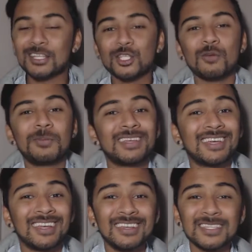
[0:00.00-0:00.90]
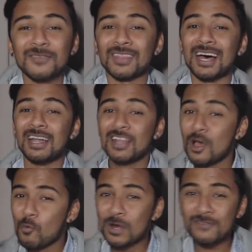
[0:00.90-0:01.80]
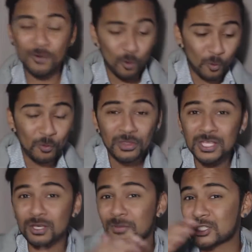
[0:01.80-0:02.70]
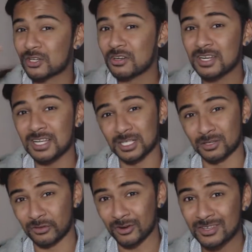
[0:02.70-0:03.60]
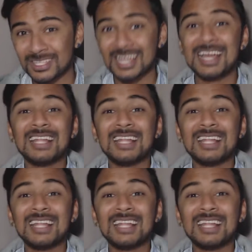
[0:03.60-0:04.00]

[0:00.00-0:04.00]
And so because of that, whenever all these opportunities arose,